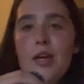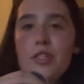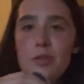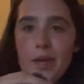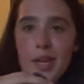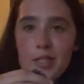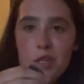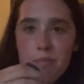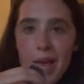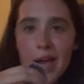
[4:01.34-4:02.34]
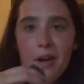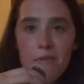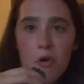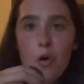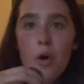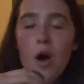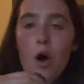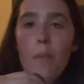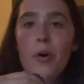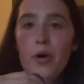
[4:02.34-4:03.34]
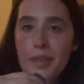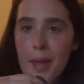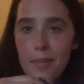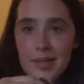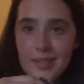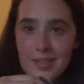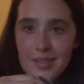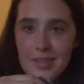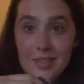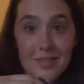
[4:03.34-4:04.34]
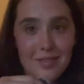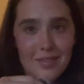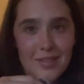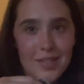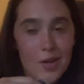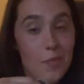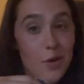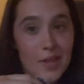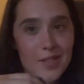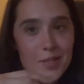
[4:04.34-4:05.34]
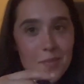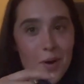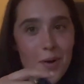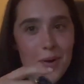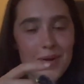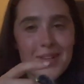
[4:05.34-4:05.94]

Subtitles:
to me to make for her birthday present. Her birthday's tomorrow.